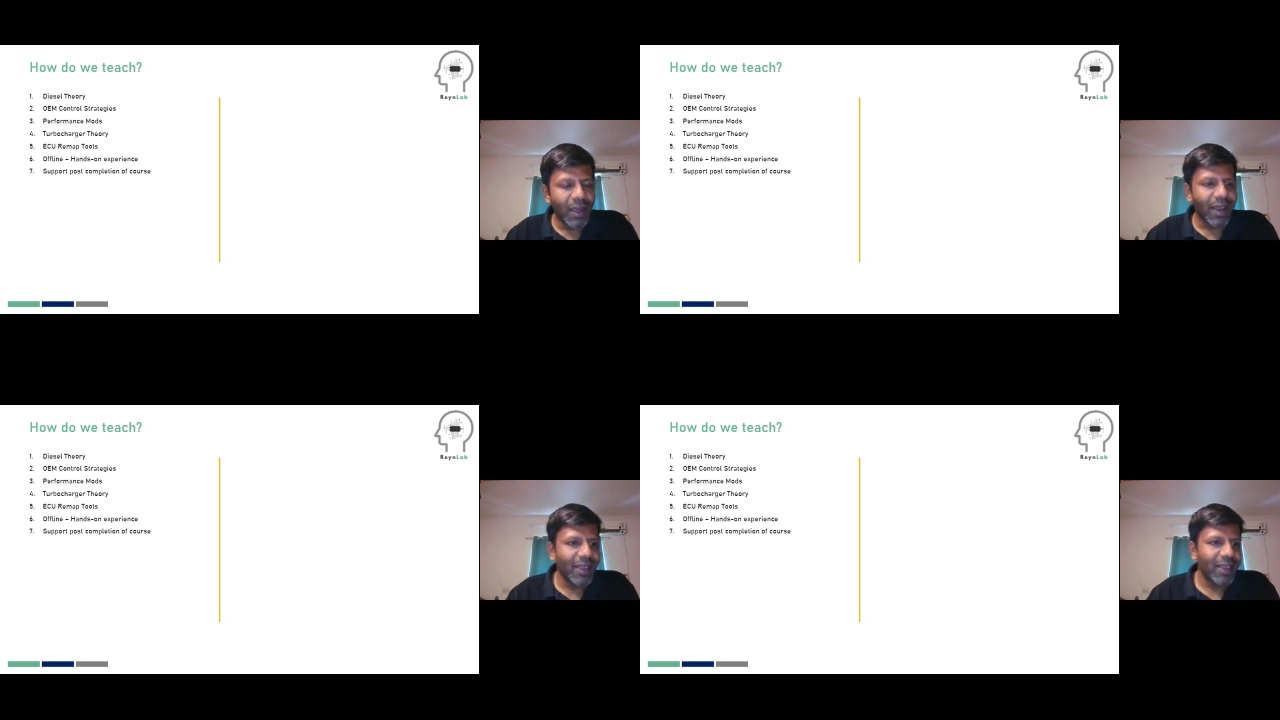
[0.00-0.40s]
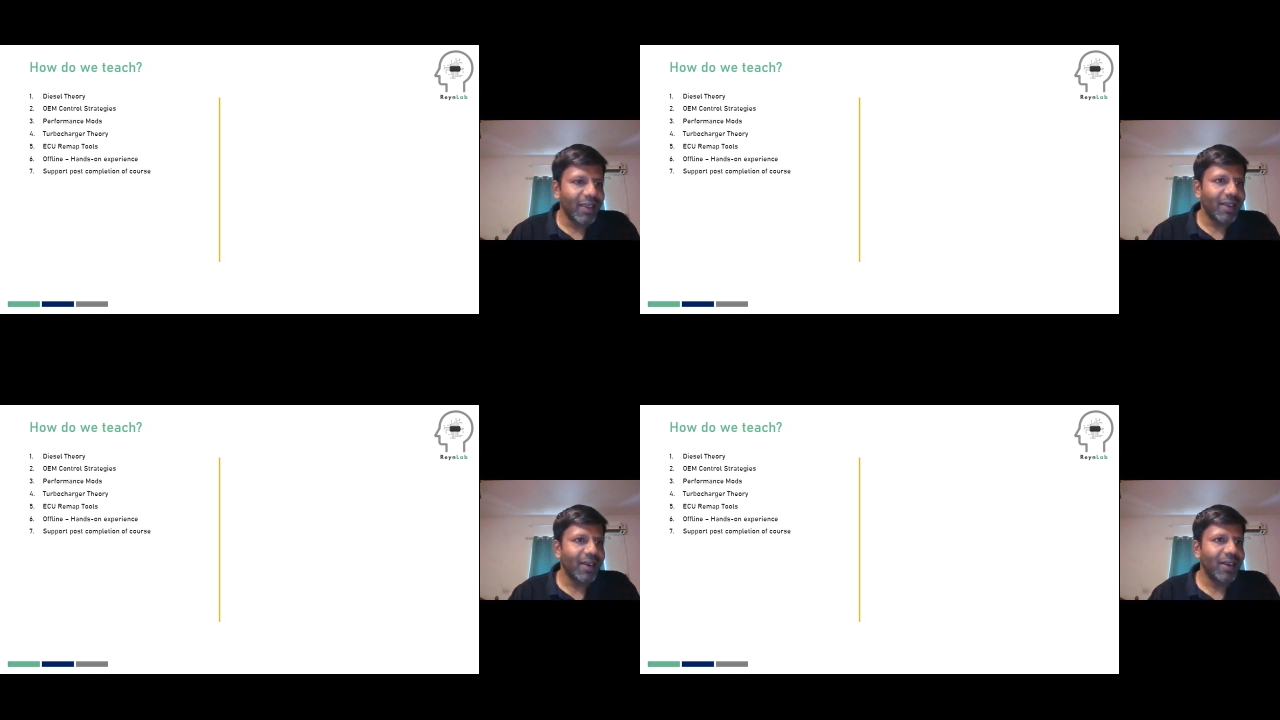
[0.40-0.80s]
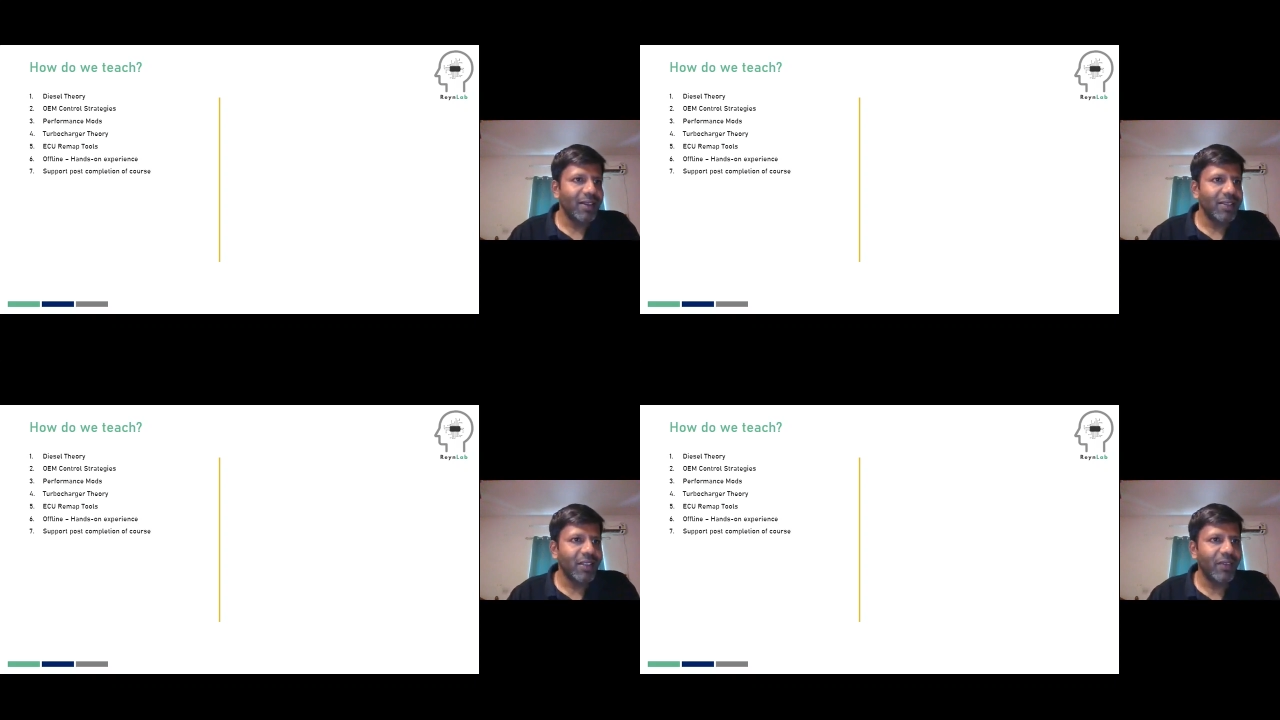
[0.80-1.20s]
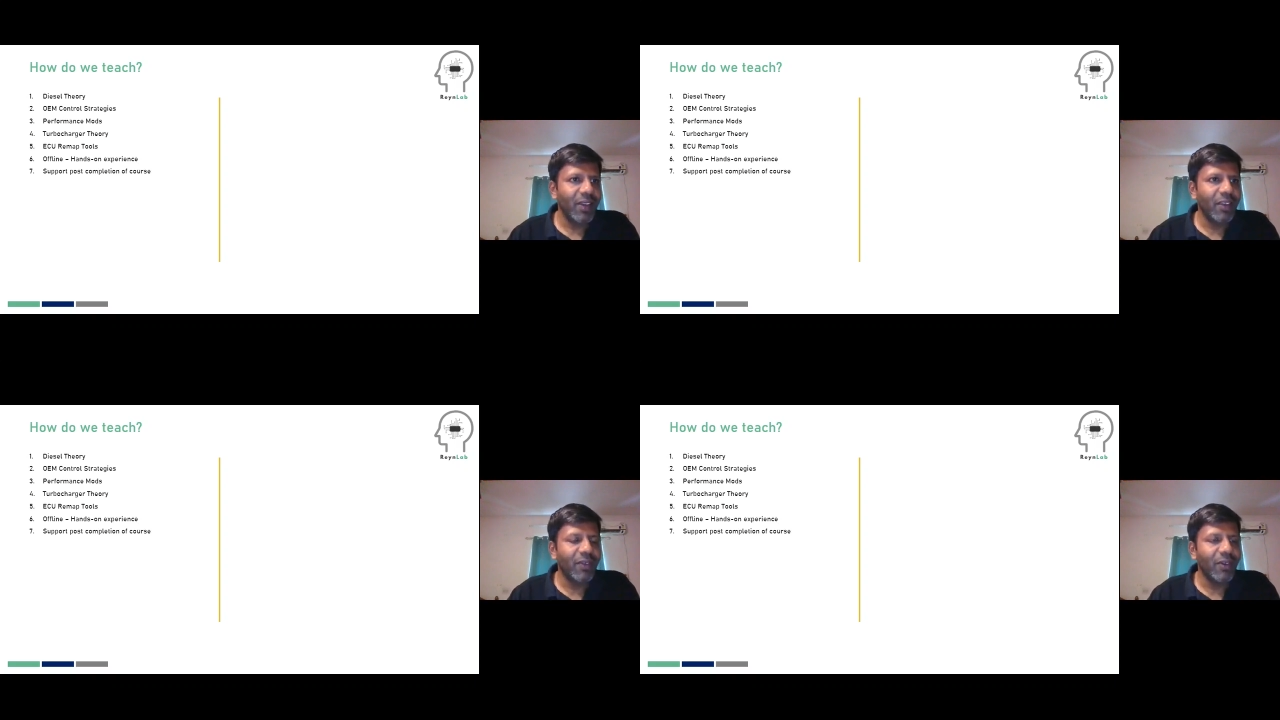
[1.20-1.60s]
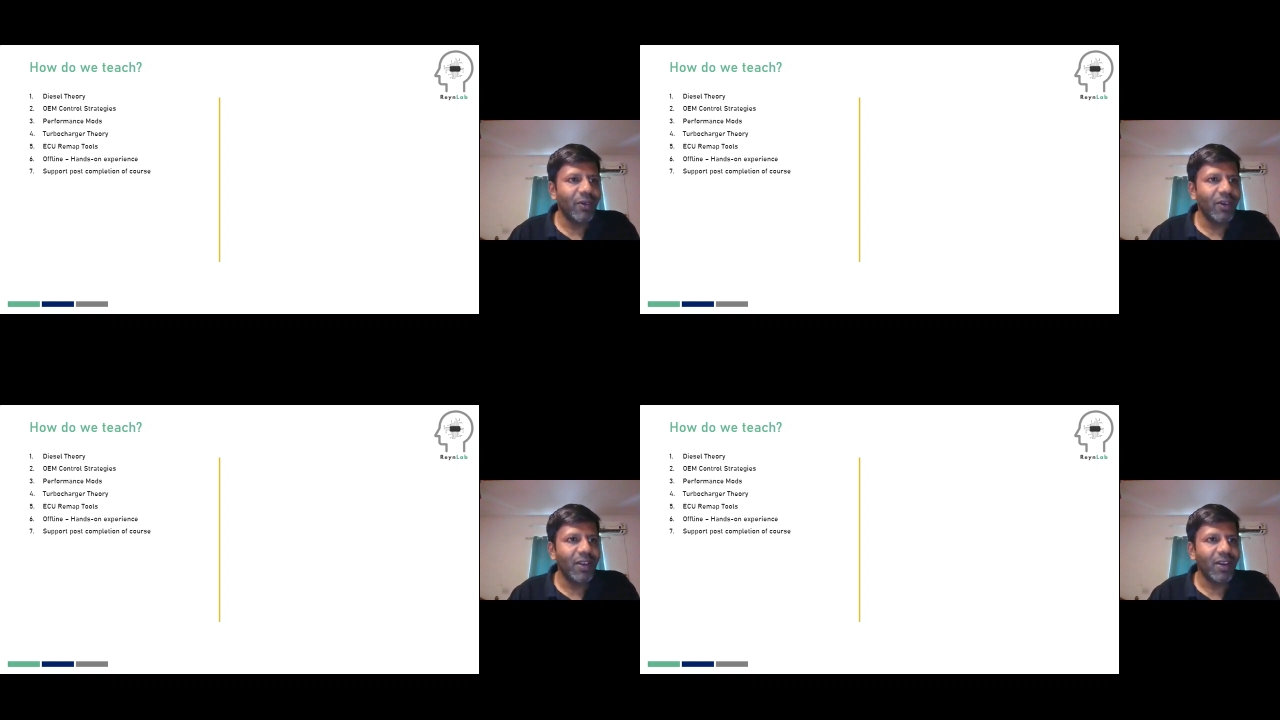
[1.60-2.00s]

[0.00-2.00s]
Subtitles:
I think Shafiq, if you could,